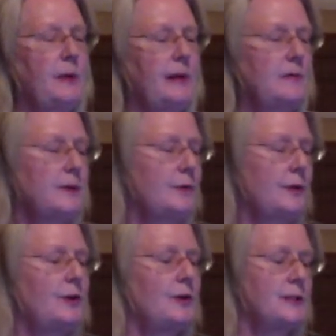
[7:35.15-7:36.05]
We have
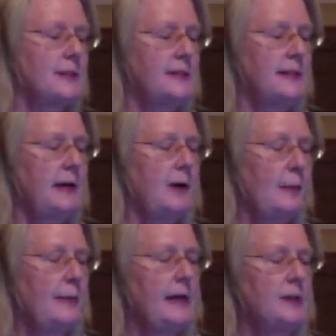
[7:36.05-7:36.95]
different nurses seeing
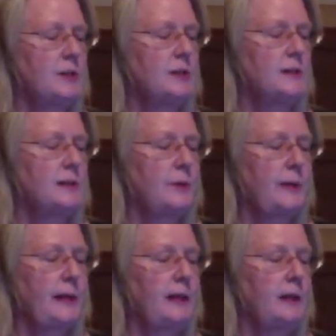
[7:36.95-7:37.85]
our patients, so
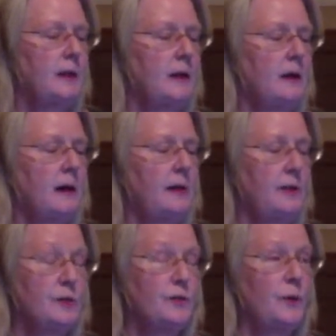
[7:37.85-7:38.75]
we
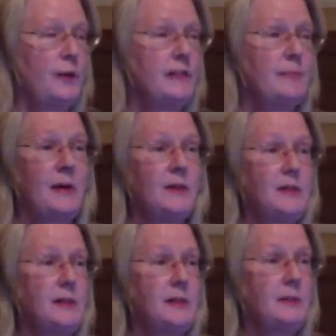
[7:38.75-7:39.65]
use voicemail
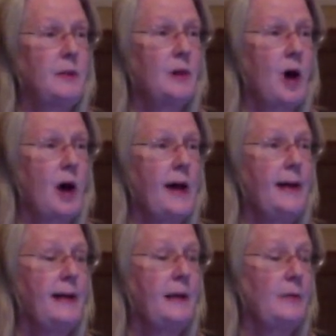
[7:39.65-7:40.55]
system a
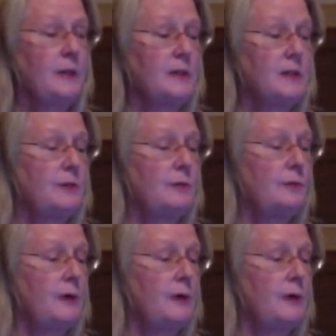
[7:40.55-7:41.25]
lot, and we do